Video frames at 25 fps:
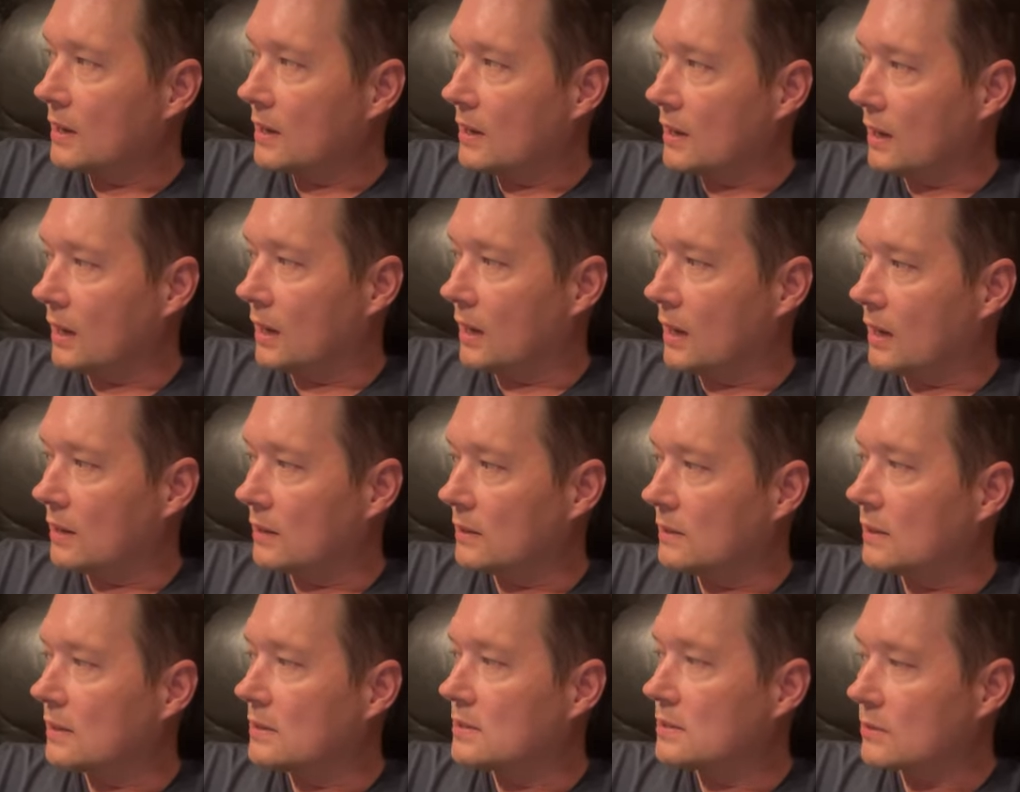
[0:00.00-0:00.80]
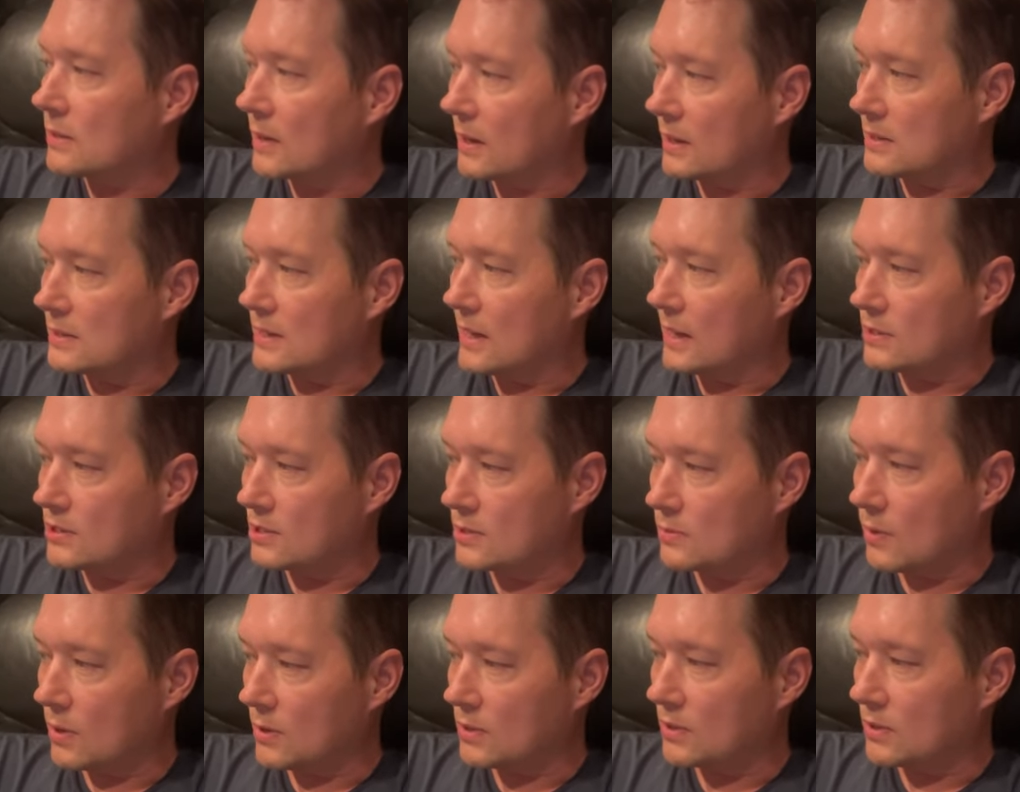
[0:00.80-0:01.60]
Uh, that's okay. Zach
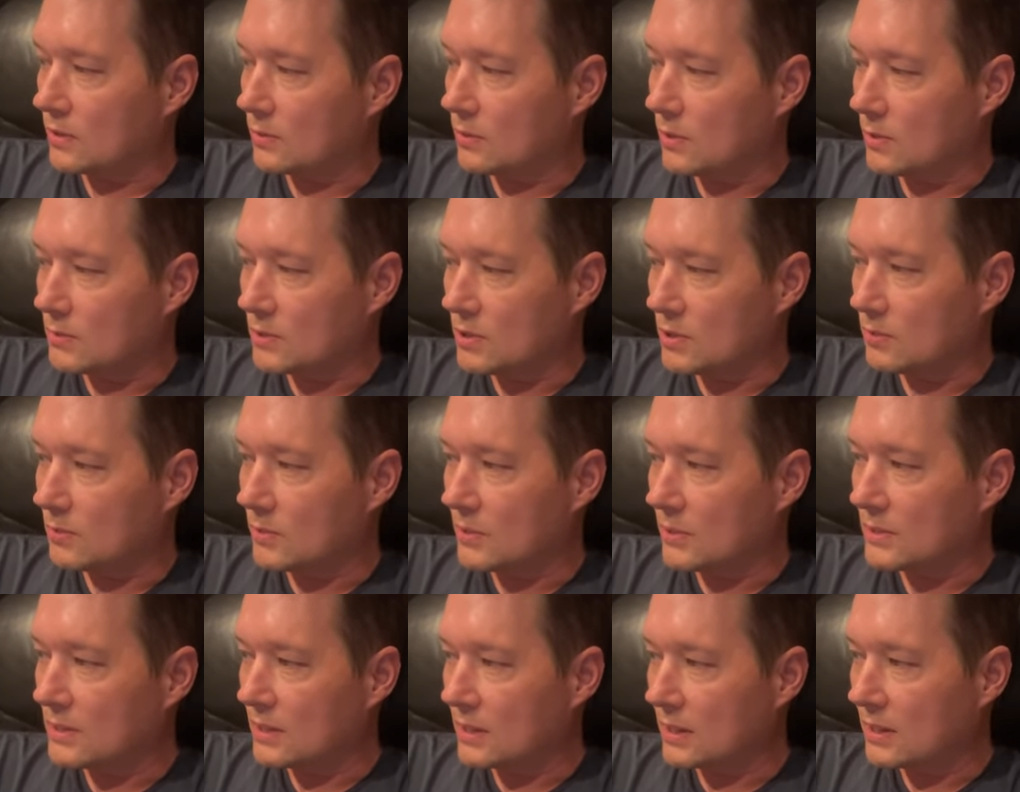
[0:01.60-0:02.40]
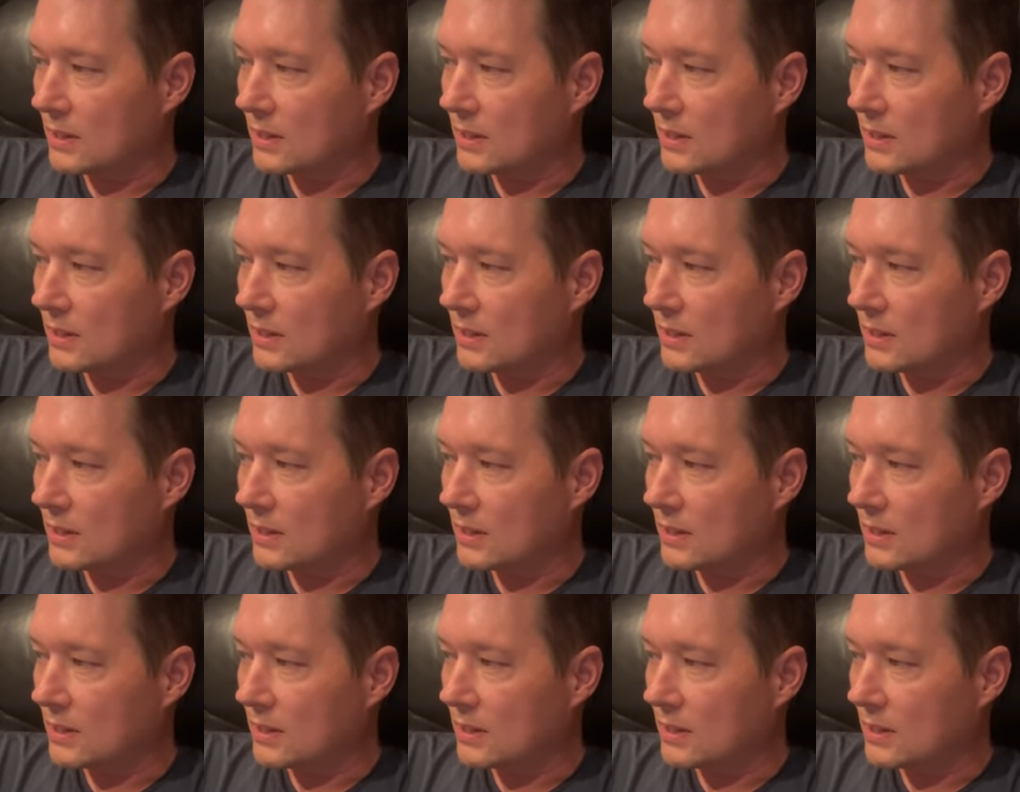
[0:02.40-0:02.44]
just walked in the room too, but.